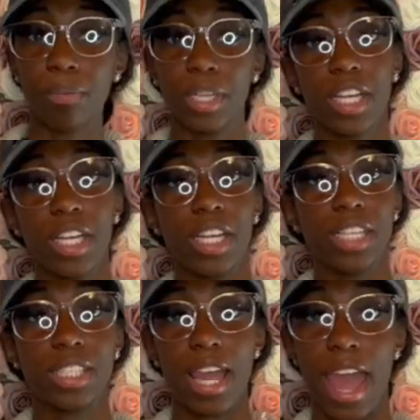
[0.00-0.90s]

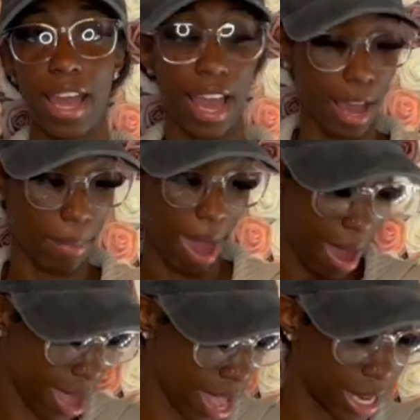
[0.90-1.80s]
because they had came
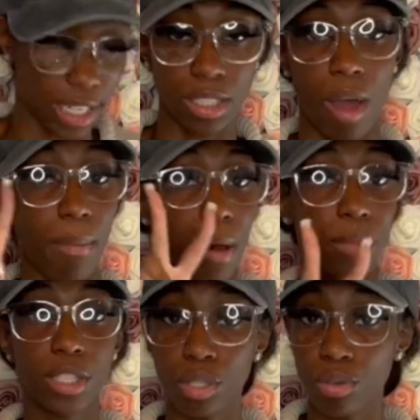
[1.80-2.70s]
back. That's why I bought
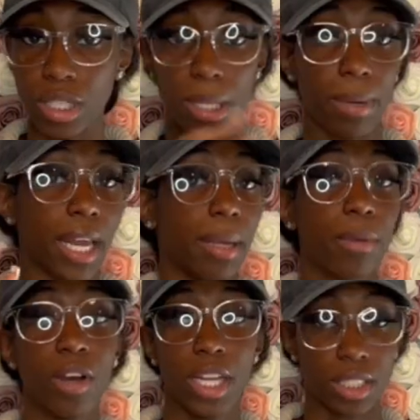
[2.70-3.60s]
me two because I'm like, let me
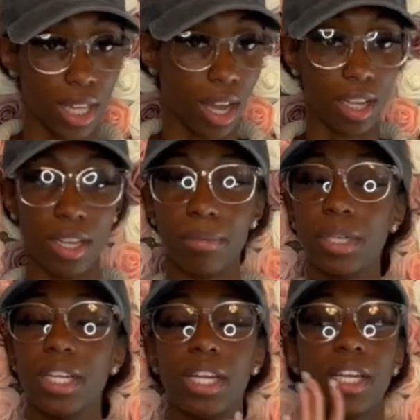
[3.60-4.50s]
go ahead and stock up
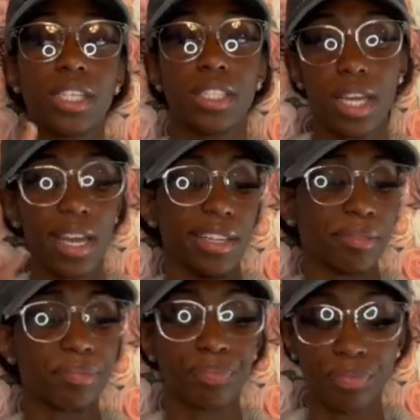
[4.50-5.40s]
because yeah.
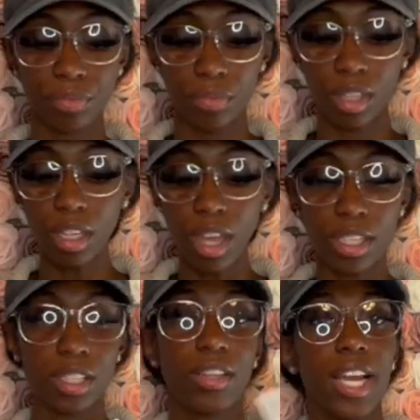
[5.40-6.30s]
And
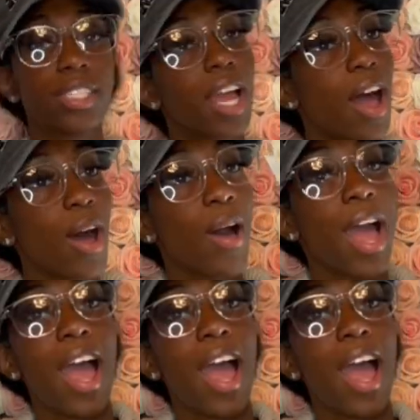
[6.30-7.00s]
so next, y'all,